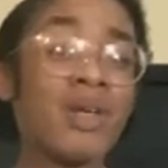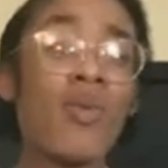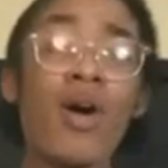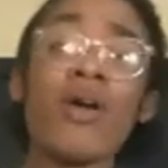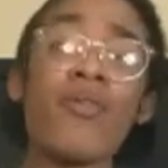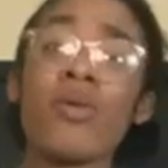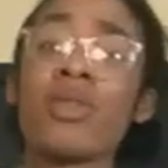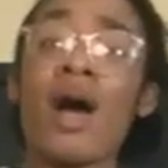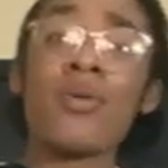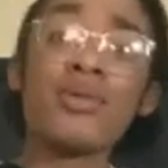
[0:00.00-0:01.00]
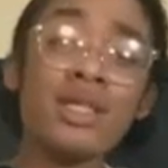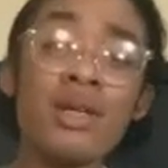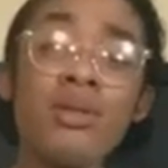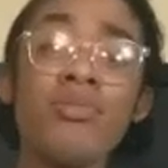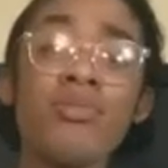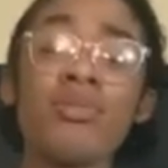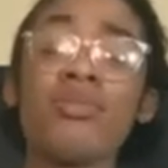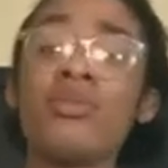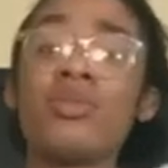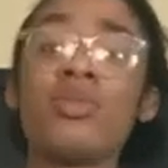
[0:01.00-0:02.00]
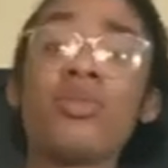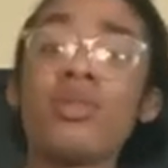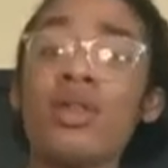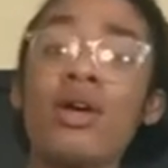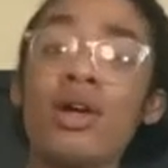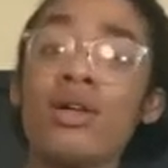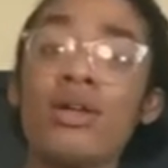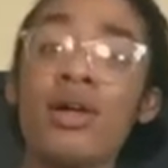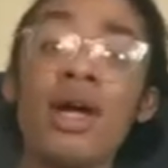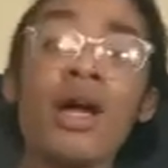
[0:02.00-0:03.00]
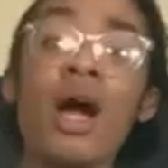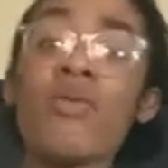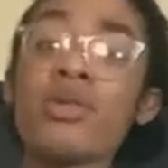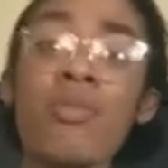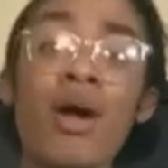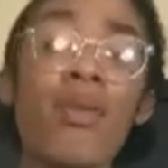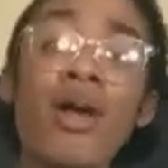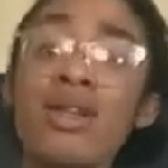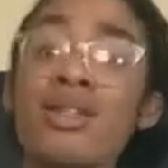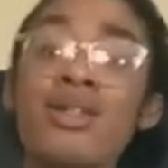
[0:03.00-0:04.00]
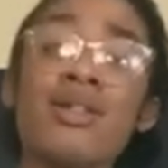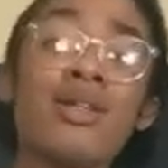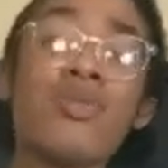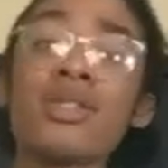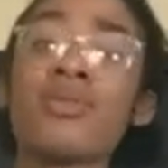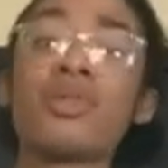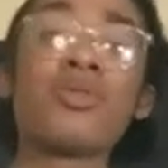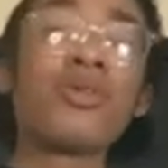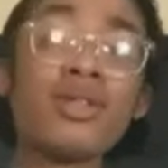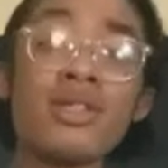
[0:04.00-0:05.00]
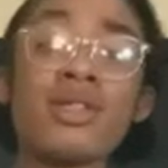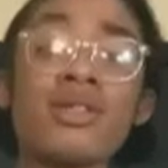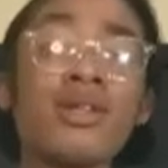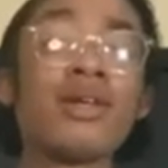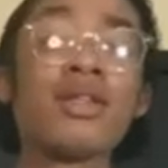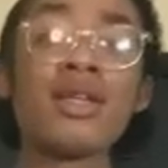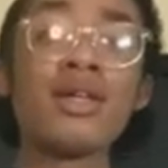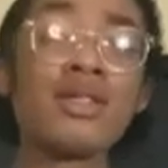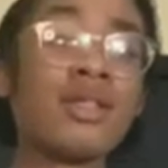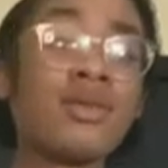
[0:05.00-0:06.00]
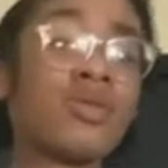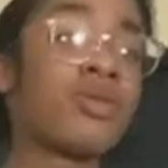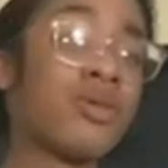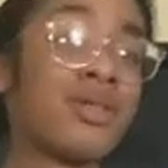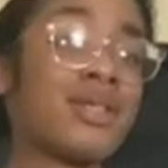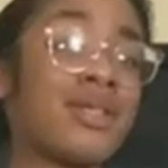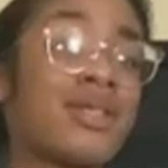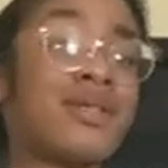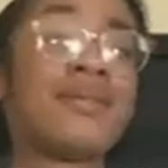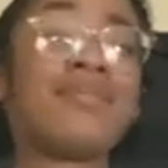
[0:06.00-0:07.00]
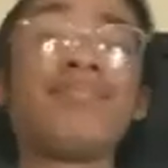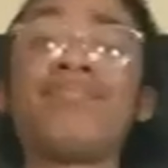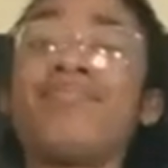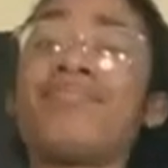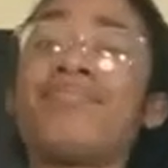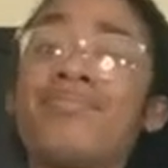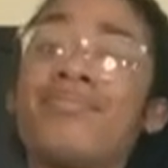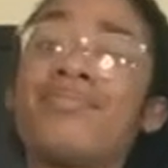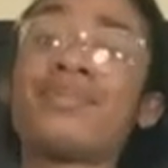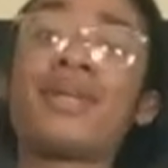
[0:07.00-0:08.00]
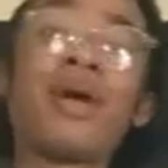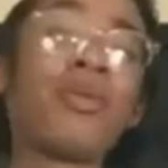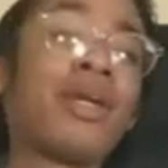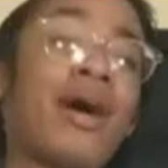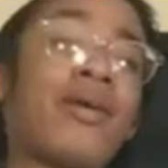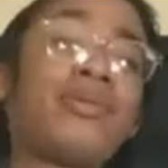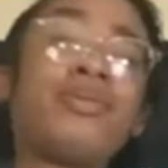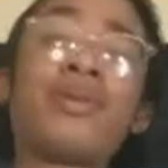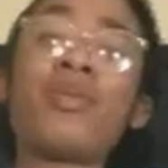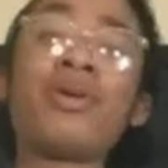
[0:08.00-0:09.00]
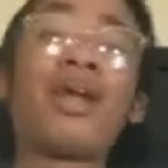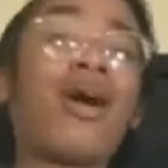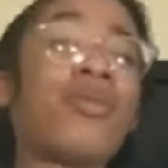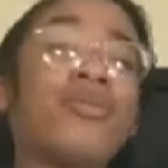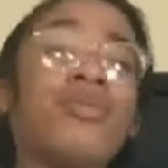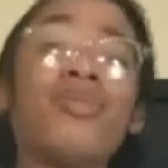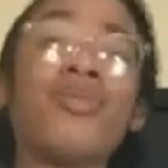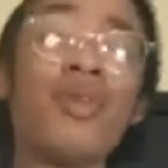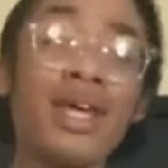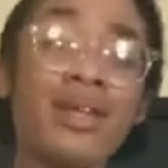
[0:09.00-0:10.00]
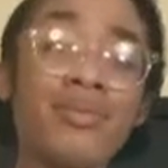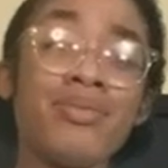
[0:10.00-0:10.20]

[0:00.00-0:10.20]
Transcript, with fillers: To walk around the house in, the, it covers my butt with some shorts. This and some shorts. Come on now. Come on now. Fit.